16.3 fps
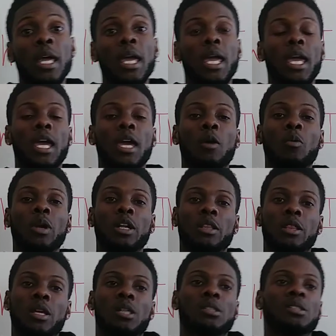And one of
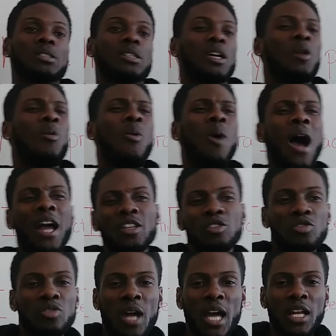the things she said, why are
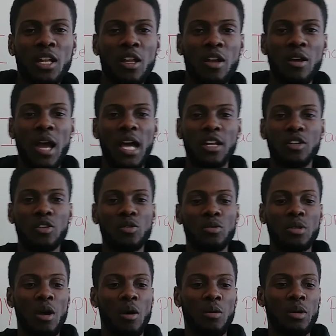you trying to learn how to do
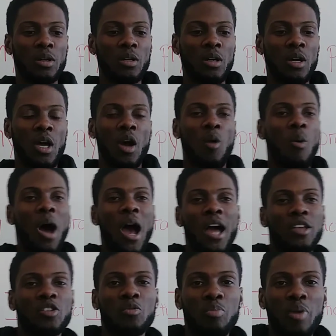yoga? Why
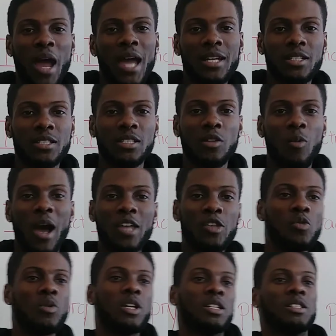are you practicing? Why
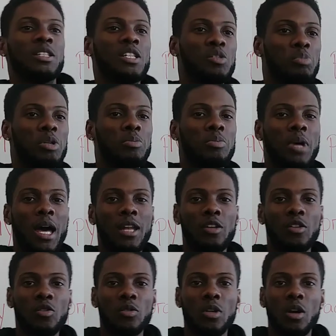you want to teach people how to
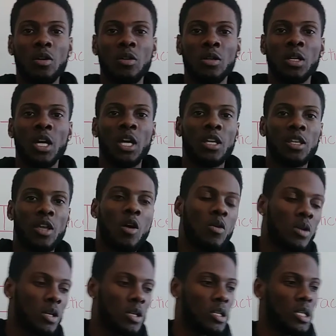do yoga?
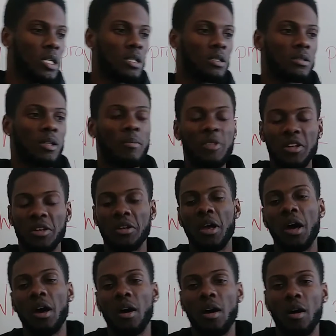Yoga is something
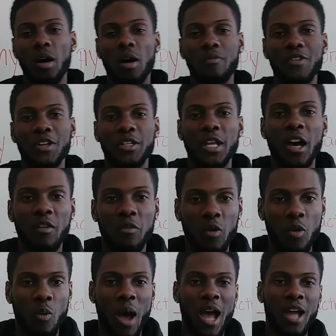of the
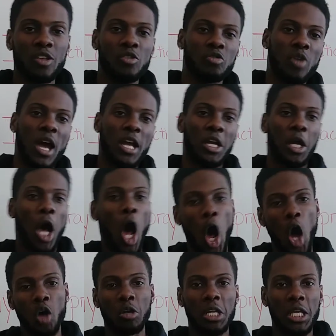devil. Why are you trying to
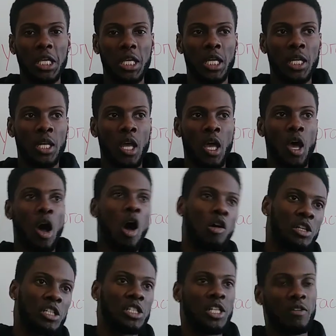call in
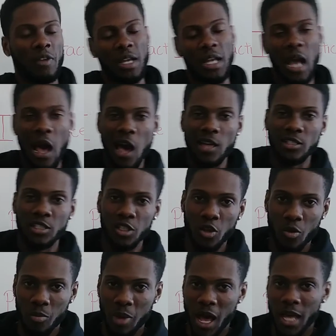all these different gods in
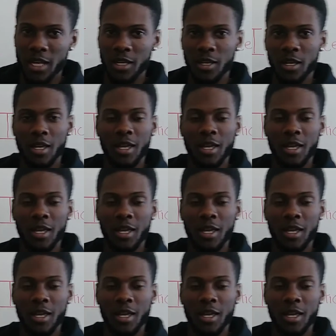your body?